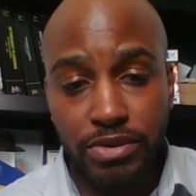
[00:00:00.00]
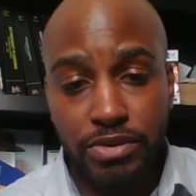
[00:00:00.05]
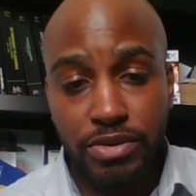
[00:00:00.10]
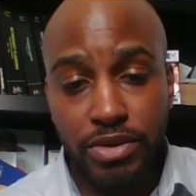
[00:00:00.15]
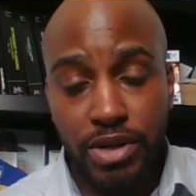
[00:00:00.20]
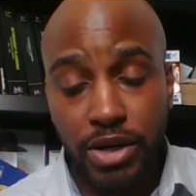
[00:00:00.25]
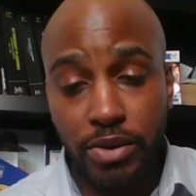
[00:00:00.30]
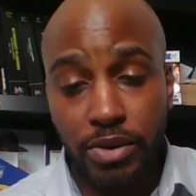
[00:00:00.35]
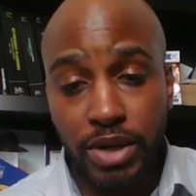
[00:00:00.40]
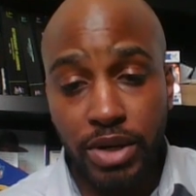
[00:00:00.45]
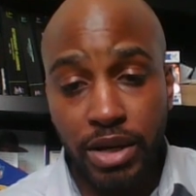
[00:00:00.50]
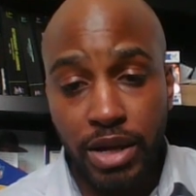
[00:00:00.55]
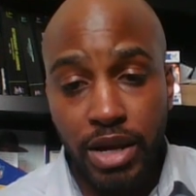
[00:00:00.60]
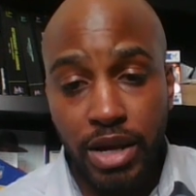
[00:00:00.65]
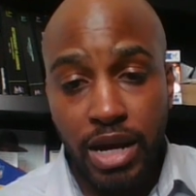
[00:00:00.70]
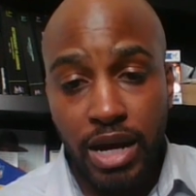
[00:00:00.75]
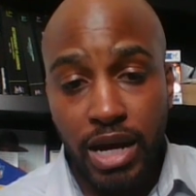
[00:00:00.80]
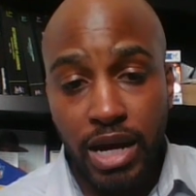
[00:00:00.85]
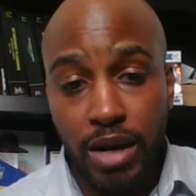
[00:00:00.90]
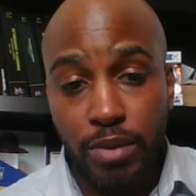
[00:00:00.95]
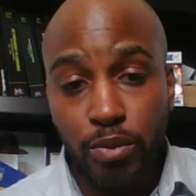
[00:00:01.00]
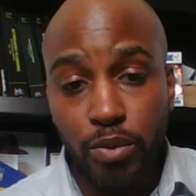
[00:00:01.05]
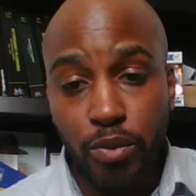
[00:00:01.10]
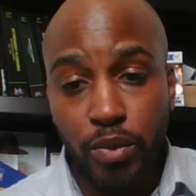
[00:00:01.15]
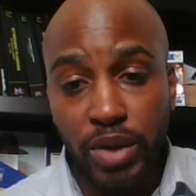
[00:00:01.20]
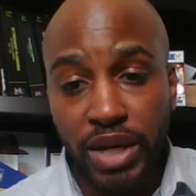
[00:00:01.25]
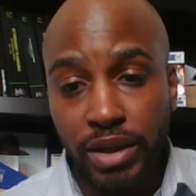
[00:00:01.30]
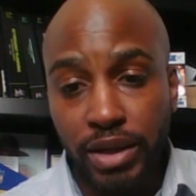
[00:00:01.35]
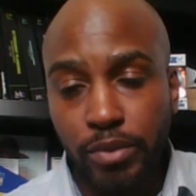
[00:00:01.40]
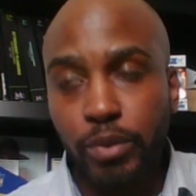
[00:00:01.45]
So um,
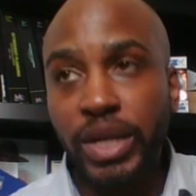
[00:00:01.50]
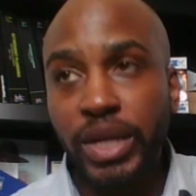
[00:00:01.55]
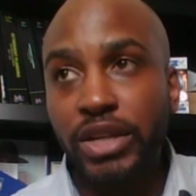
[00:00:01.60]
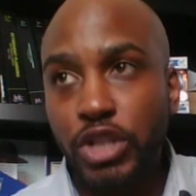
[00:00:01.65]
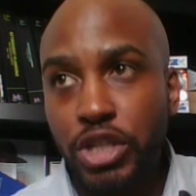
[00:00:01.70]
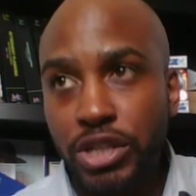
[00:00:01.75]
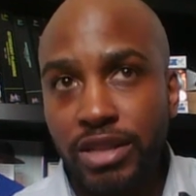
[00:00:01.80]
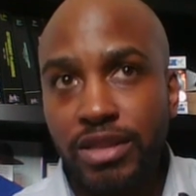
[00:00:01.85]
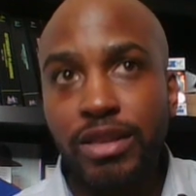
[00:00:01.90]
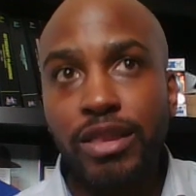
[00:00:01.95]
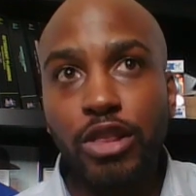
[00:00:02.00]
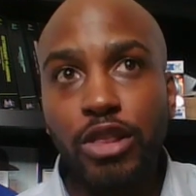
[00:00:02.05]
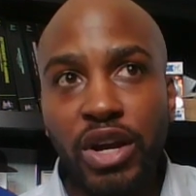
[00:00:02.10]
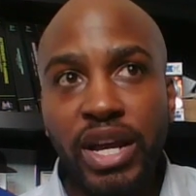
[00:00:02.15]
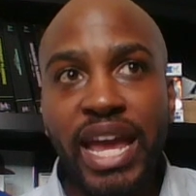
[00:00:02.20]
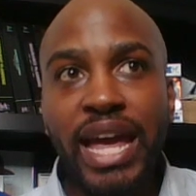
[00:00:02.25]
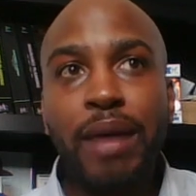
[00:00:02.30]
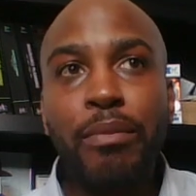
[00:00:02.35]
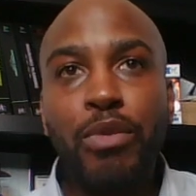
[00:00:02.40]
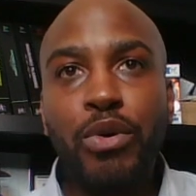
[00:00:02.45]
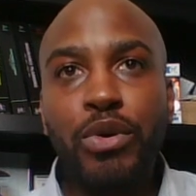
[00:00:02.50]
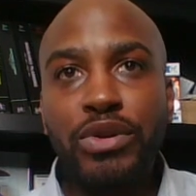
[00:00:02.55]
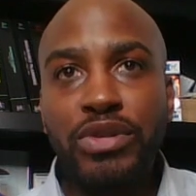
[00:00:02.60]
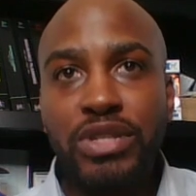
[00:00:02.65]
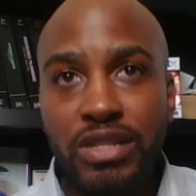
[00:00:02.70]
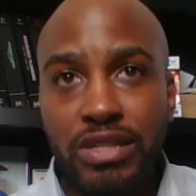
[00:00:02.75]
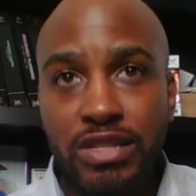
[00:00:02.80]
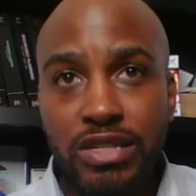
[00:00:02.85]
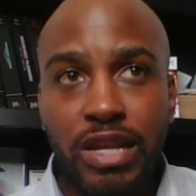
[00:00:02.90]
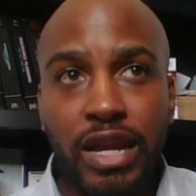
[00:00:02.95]
we, we should look at more
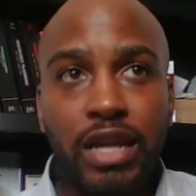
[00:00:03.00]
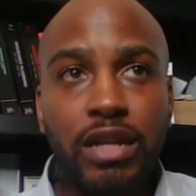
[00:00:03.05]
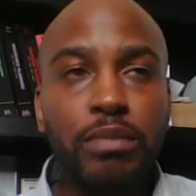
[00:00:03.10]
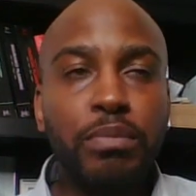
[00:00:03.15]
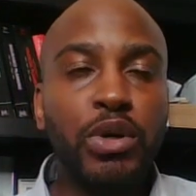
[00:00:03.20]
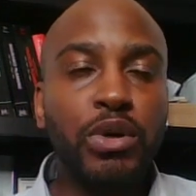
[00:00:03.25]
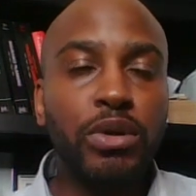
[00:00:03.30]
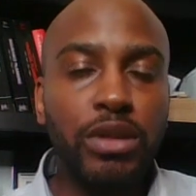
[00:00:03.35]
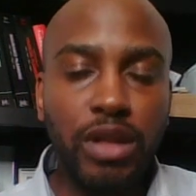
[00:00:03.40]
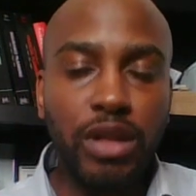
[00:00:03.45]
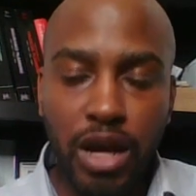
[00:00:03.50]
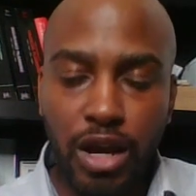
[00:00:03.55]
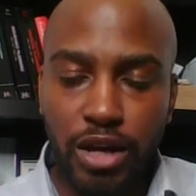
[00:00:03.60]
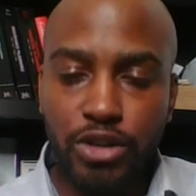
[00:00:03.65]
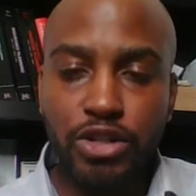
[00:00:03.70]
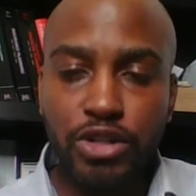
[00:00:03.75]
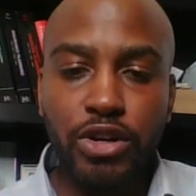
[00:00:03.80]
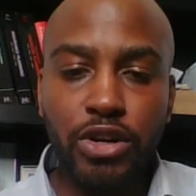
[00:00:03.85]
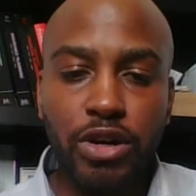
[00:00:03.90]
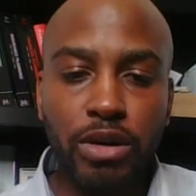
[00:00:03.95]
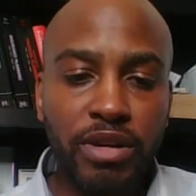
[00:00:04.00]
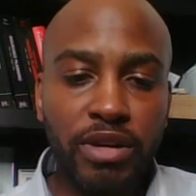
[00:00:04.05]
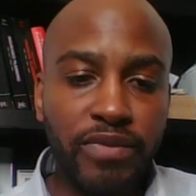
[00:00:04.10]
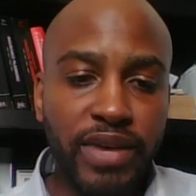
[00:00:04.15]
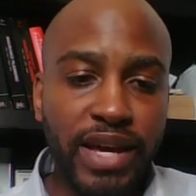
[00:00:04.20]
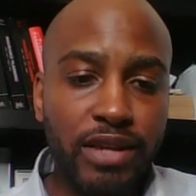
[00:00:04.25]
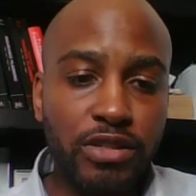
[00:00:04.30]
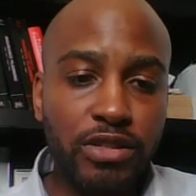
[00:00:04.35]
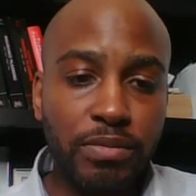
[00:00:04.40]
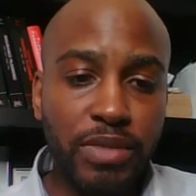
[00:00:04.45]
sustainable long term
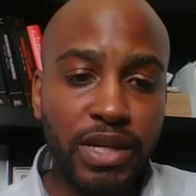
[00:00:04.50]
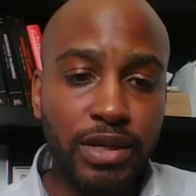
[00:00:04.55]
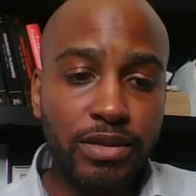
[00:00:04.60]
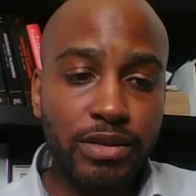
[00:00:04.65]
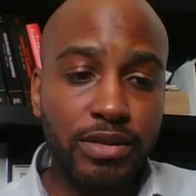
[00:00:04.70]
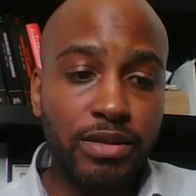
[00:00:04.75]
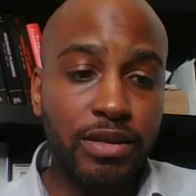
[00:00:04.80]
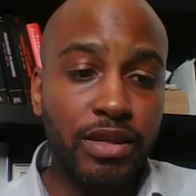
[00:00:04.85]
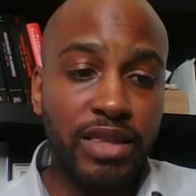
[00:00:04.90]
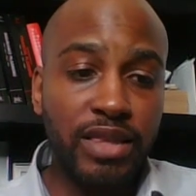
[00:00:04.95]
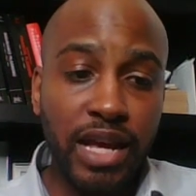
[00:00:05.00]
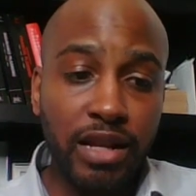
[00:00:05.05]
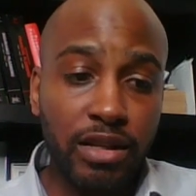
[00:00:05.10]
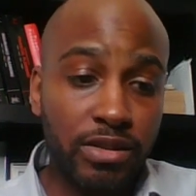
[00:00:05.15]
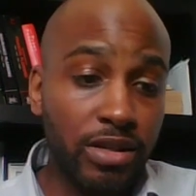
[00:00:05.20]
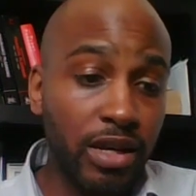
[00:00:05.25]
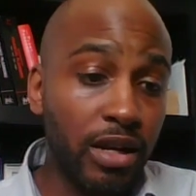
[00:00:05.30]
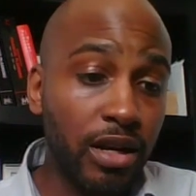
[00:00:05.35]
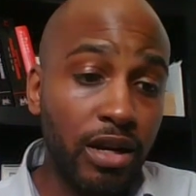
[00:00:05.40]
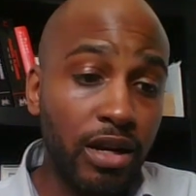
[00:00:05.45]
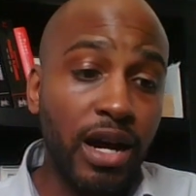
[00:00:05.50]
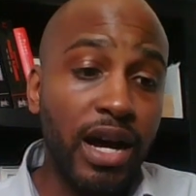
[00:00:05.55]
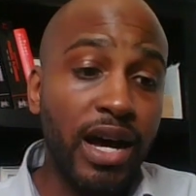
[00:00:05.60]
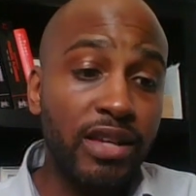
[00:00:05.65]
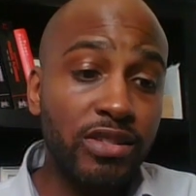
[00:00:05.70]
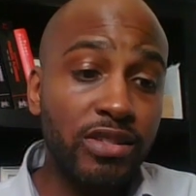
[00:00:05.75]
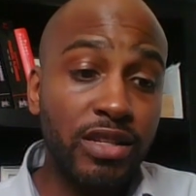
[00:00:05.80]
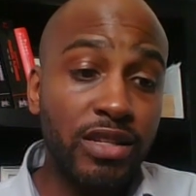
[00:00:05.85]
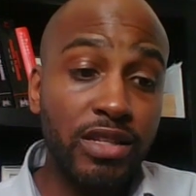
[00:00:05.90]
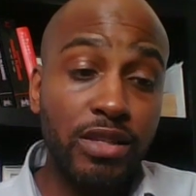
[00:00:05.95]
investments that's going to
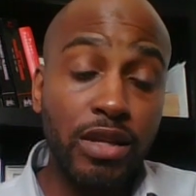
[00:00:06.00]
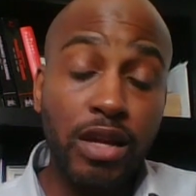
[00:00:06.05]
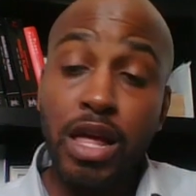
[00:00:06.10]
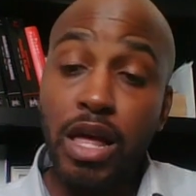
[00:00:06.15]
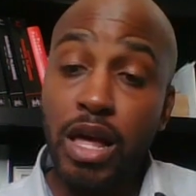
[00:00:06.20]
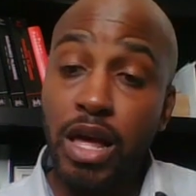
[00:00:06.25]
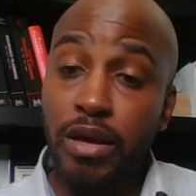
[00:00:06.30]
cost us